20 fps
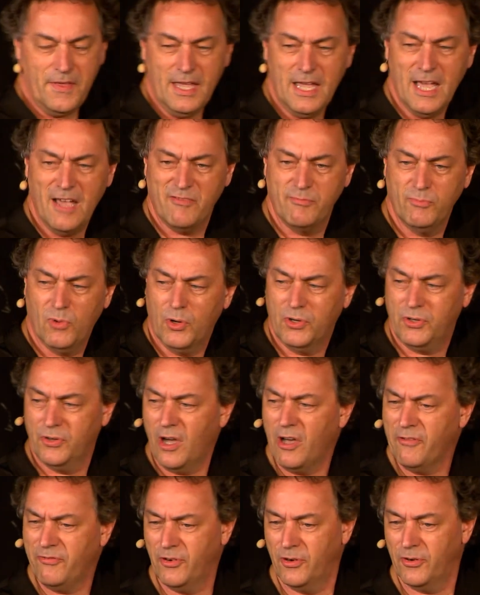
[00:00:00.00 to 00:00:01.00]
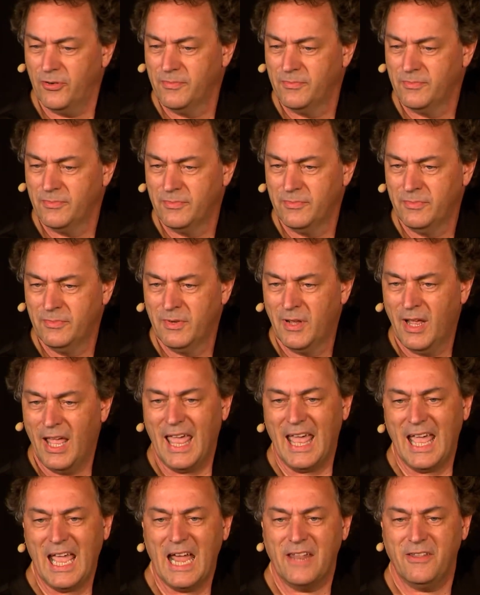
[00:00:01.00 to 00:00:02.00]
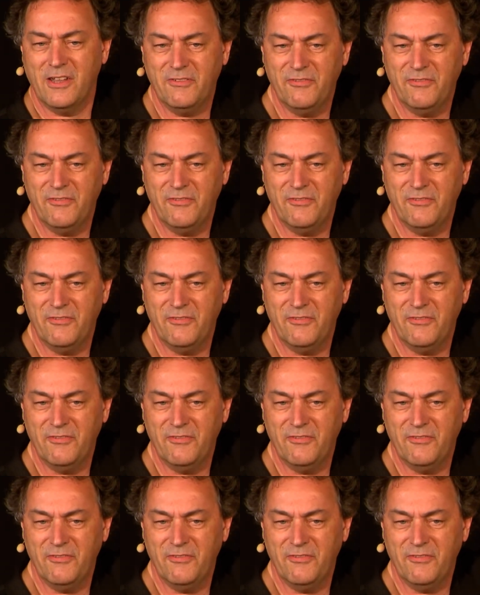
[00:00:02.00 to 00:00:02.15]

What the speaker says: have more to offer. Added